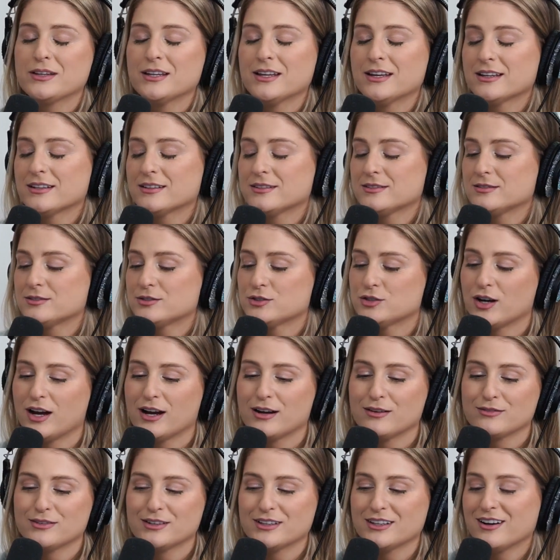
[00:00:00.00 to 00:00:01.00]
I've been like
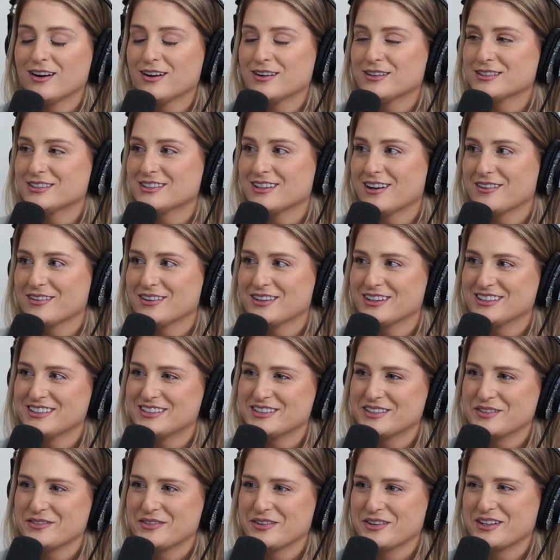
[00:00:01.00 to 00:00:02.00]
trying really hard to sound good
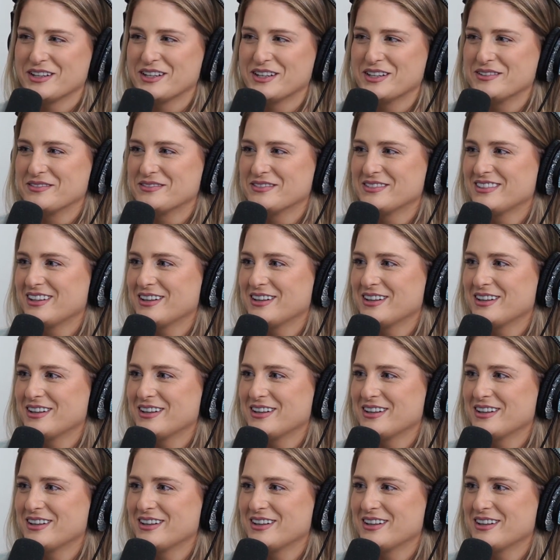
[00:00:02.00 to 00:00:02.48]
too for him.